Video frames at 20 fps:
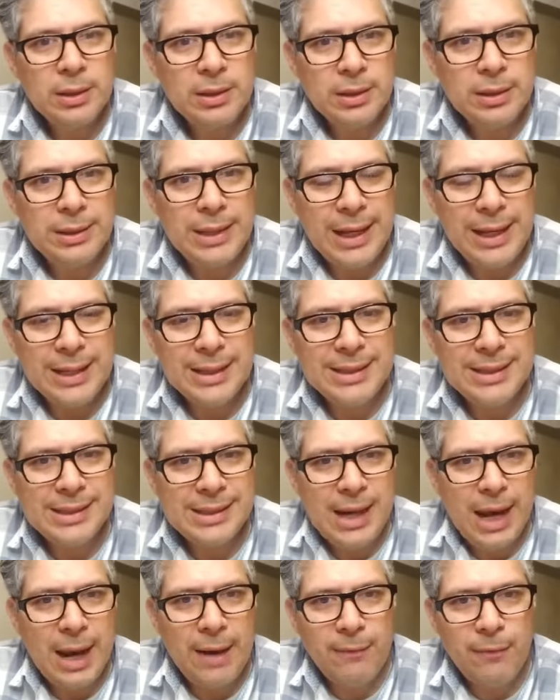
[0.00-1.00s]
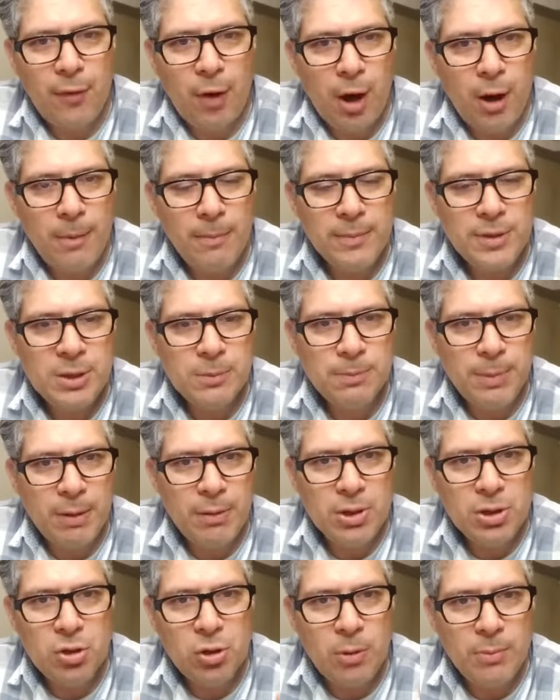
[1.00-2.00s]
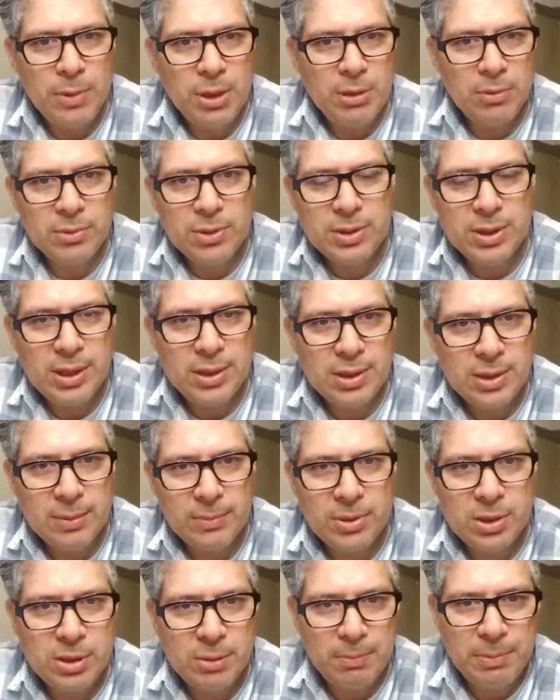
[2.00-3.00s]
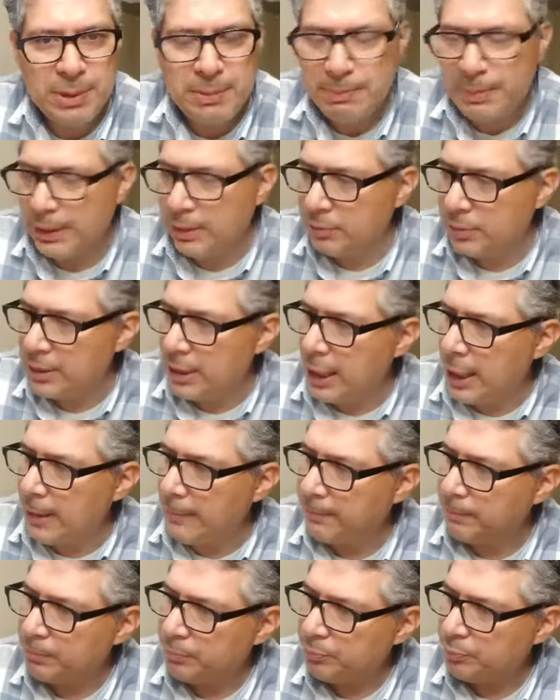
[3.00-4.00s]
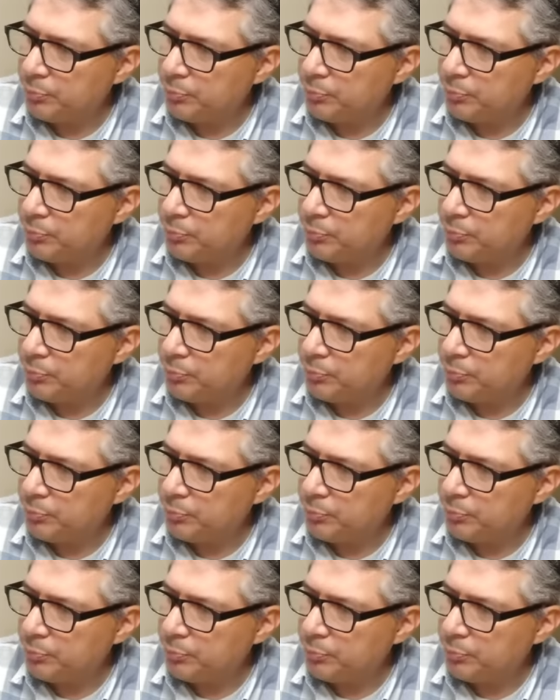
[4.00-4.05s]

that it's time for our spiritual immune systems to be built up.